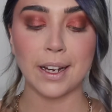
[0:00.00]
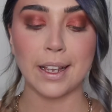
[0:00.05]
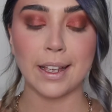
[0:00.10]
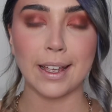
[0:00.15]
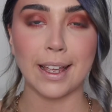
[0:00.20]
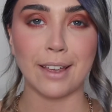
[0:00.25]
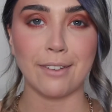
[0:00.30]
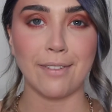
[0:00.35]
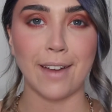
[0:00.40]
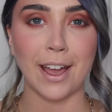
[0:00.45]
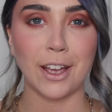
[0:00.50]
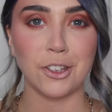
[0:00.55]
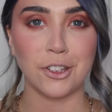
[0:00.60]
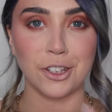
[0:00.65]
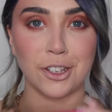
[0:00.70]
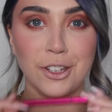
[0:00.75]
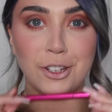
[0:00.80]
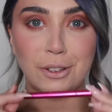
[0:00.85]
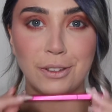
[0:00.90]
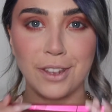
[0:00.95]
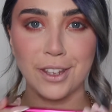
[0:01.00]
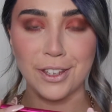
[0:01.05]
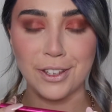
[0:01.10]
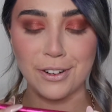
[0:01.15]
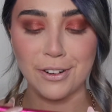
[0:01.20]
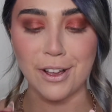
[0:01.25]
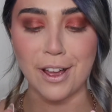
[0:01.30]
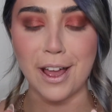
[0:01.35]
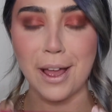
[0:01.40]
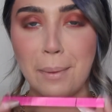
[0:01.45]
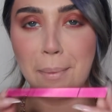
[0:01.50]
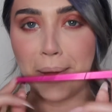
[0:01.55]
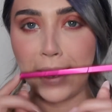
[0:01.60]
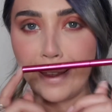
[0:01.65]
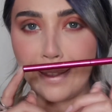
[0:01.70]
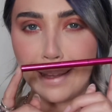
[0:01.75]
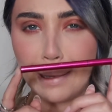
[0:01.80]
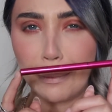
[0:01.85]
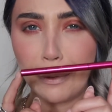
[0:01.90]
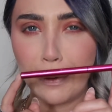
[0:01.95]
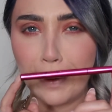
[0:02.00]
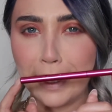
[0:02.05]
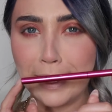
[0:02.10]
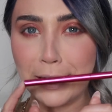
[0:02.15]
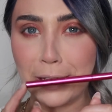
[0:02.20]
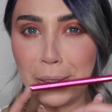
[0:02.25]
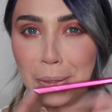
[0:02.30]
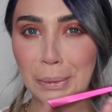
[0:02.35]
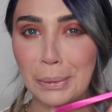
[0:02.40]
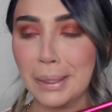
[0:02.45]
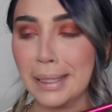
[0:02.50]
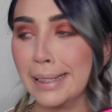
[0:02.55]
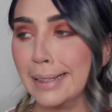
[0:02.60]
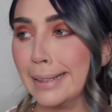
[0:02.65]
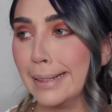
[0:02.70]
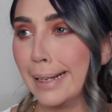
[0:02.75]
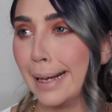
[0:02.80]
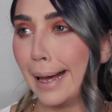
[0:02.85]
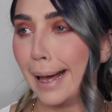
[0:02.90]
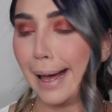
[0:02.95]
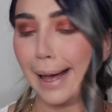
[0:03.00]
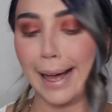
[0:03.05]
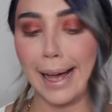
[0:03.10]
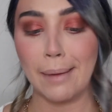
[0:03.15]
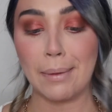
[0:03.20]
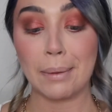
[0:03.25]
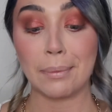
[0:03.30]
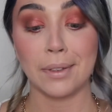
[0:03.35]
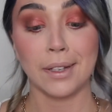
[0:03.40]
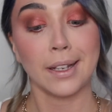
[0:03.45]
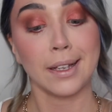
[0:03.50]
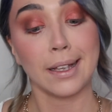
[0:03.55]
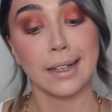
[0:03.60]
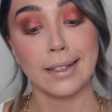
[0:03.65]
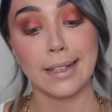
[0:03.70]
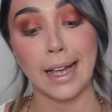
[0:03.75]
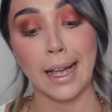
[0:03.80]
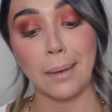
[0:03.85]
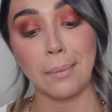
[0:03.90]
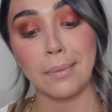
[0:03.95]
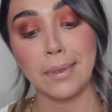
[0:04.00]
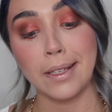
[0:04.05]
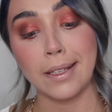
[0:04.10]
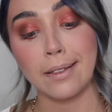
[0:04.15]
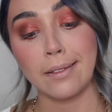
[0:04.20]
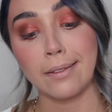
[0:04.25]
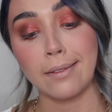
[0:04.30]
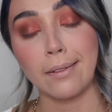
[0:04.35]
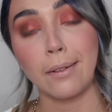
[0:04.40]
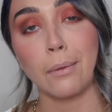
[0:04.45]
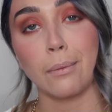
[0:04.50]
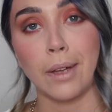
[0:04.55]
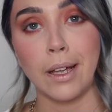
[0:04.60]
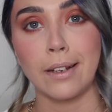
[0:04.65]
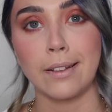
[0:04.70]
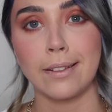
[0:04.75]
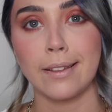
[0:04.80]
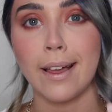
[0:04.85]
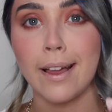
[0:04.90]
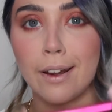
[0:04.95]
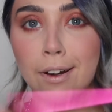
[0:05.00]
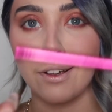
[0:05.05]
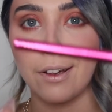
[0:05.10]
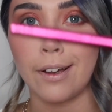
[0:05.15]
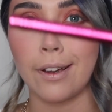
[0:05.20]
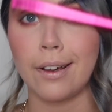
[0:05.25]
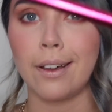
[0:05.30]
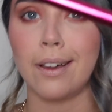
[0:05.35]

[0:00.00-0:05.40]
if I should do this or not, but I think I'm going to. I'm gonna attempt winged liner,